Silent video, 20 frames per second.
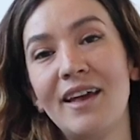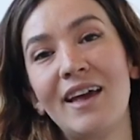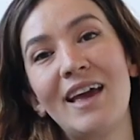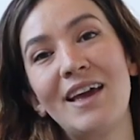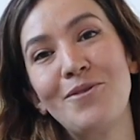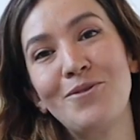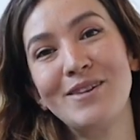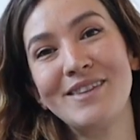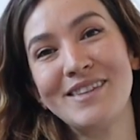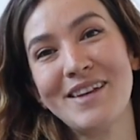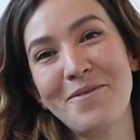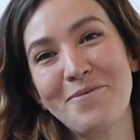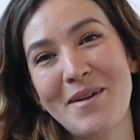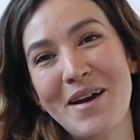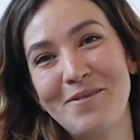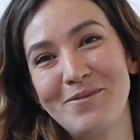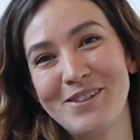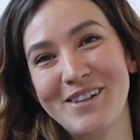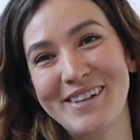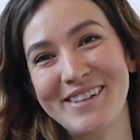Hey, what's up?
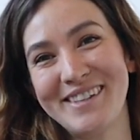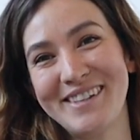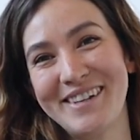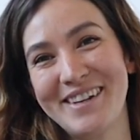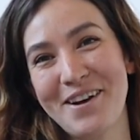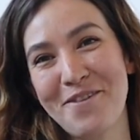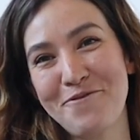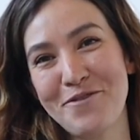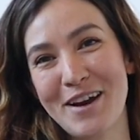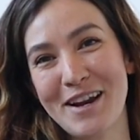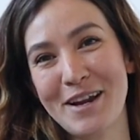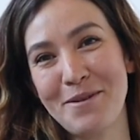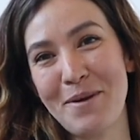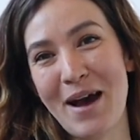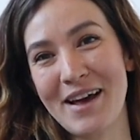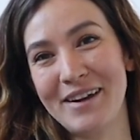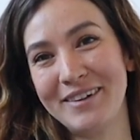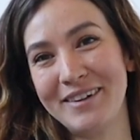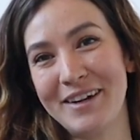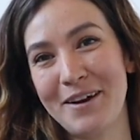I'm Chelsea of Friday
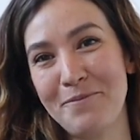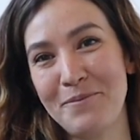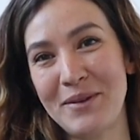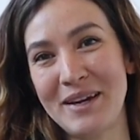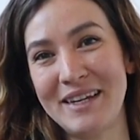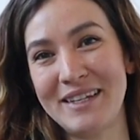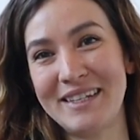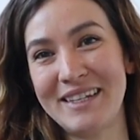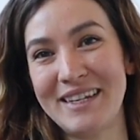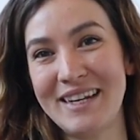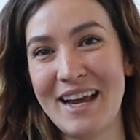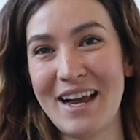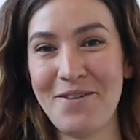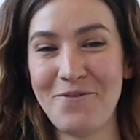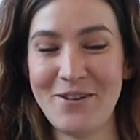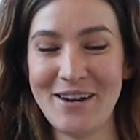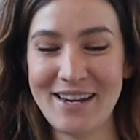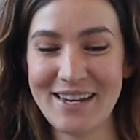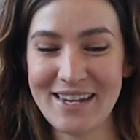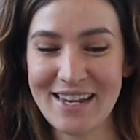Pattern Company, and today I
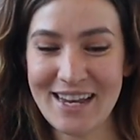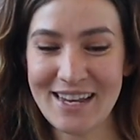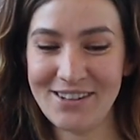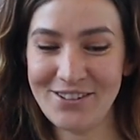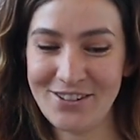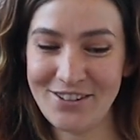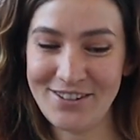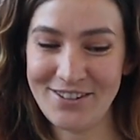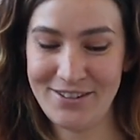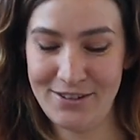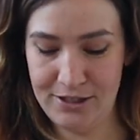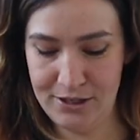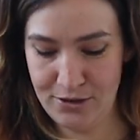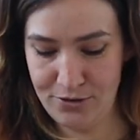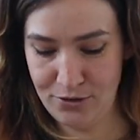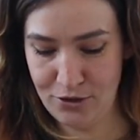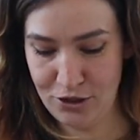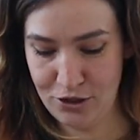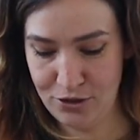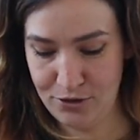wanted to introduce
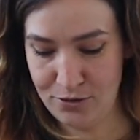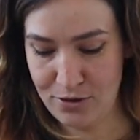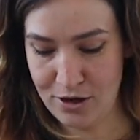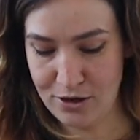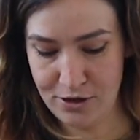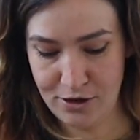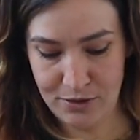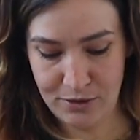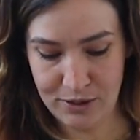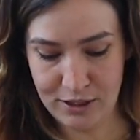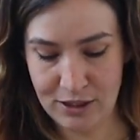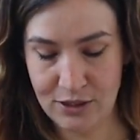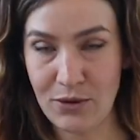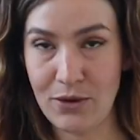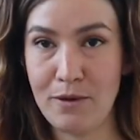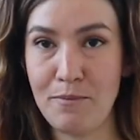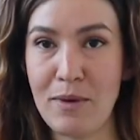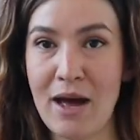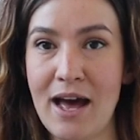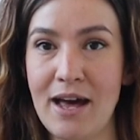you to our newest
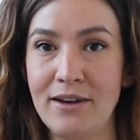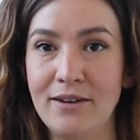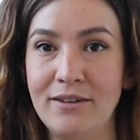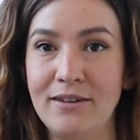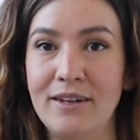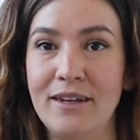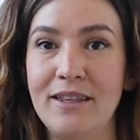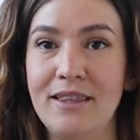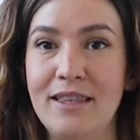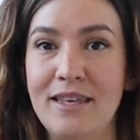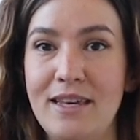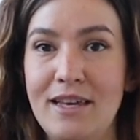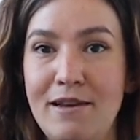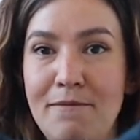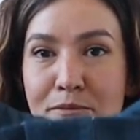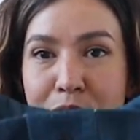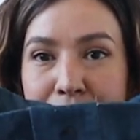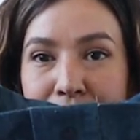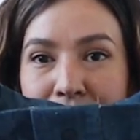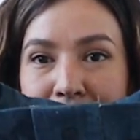sewing pattern, the
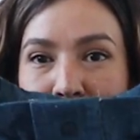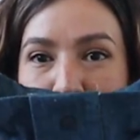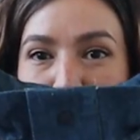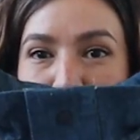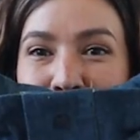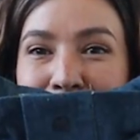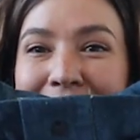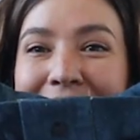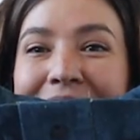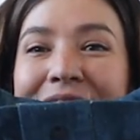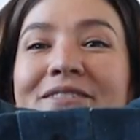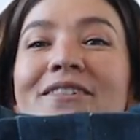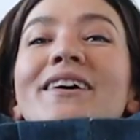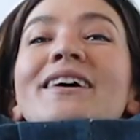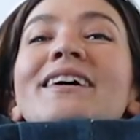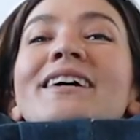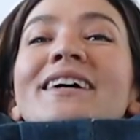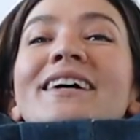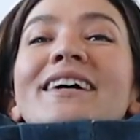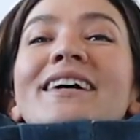Pogonip
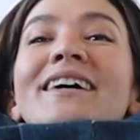Pullover.